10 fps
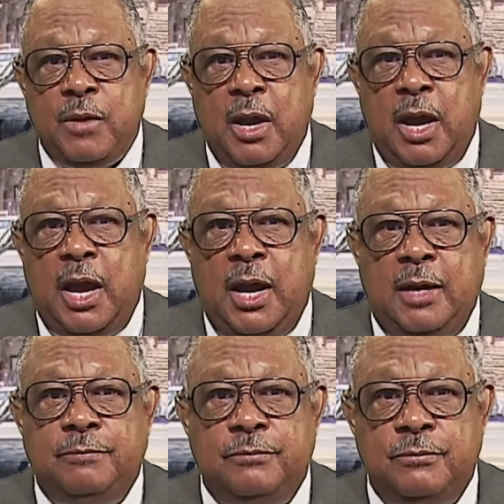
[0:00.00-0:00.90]

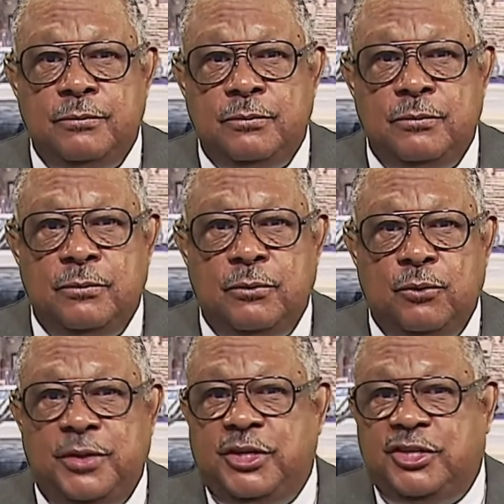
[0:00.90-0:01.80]
uh,
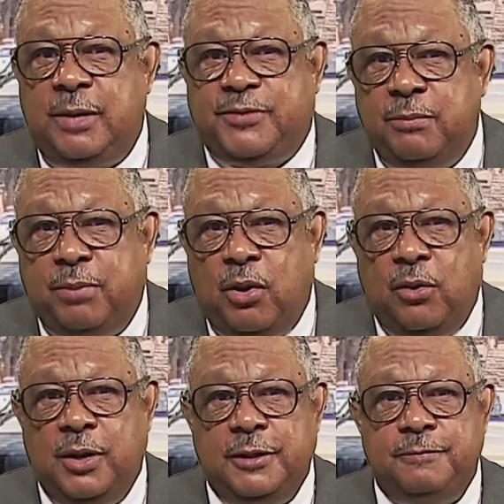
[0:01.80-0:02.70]
was Egyptian born.